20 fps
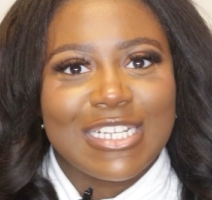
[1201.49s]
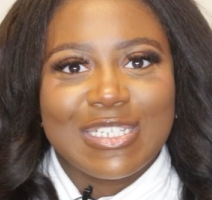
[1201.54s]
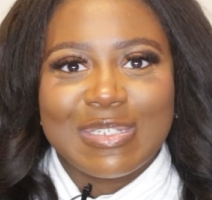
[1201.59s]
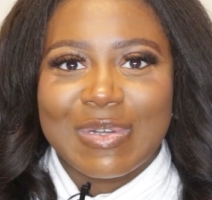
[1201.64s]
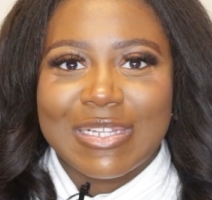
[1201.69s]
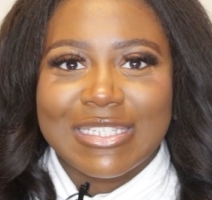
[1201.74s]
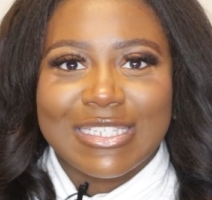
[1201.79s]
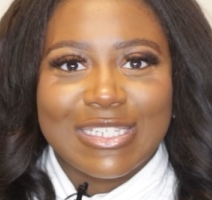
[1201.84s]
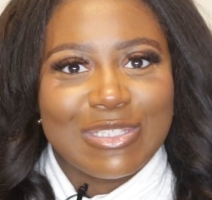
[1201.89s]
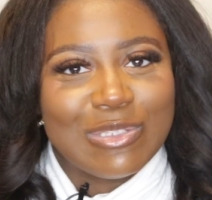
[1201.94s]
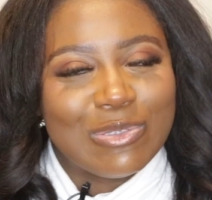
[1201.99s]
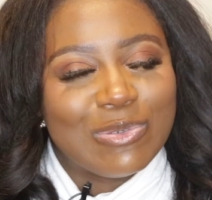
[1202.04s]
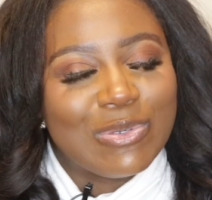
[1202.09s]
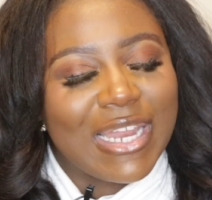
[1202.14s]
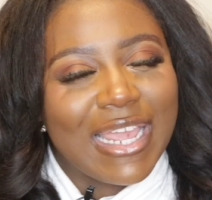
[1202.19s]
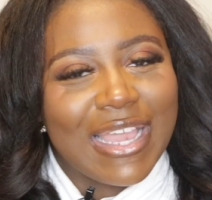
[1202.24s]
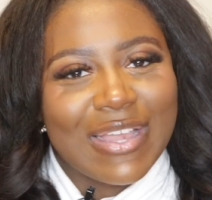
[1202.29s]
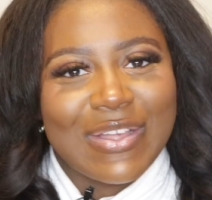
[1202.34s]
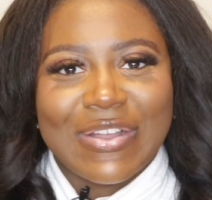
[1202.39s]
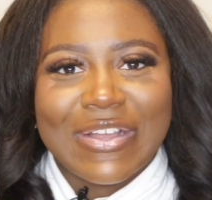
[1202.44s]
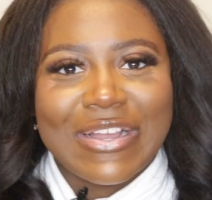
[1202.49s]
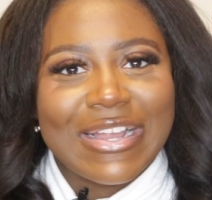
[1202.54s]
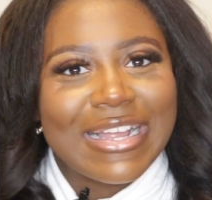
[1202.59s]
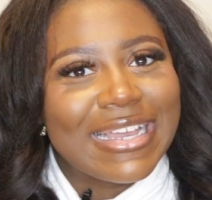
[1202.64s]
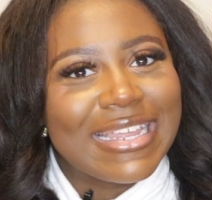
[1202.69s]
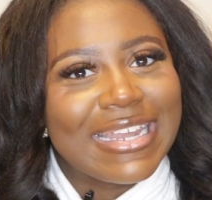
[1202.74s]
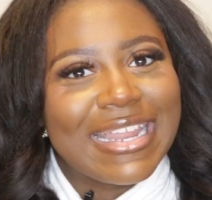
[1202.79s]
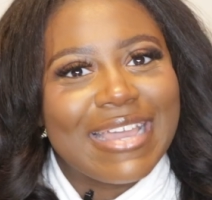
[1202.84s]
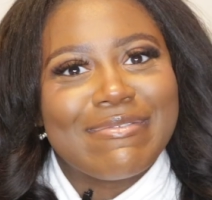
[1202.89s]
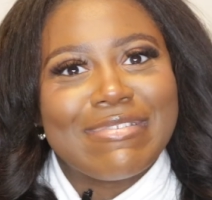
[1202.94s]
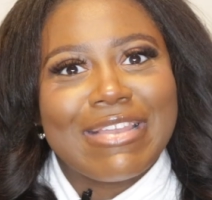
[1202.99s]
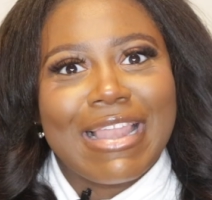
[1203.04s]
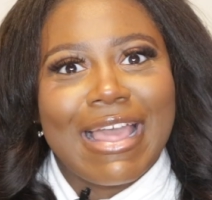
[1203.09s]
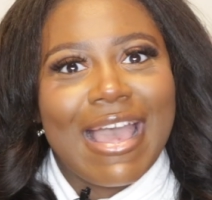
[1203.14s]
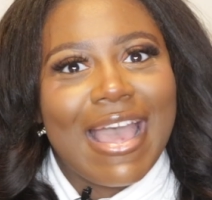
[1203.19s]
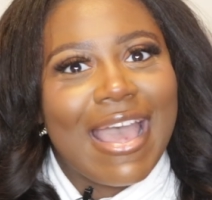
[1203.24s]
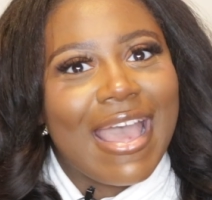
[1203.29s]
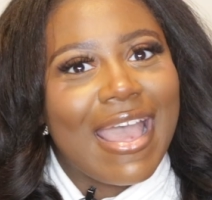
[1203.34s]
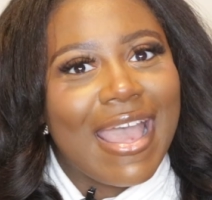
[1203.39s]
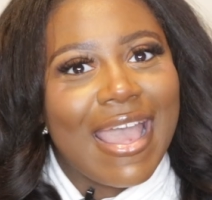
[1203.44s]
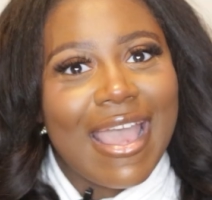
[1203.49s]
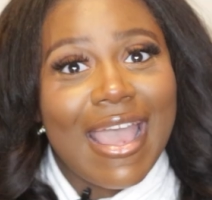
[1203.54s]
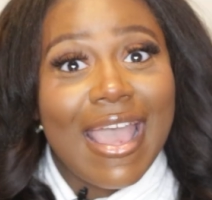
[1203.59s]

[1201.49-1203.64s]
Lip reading: you wanted to do that, girl. And I'm like, ah.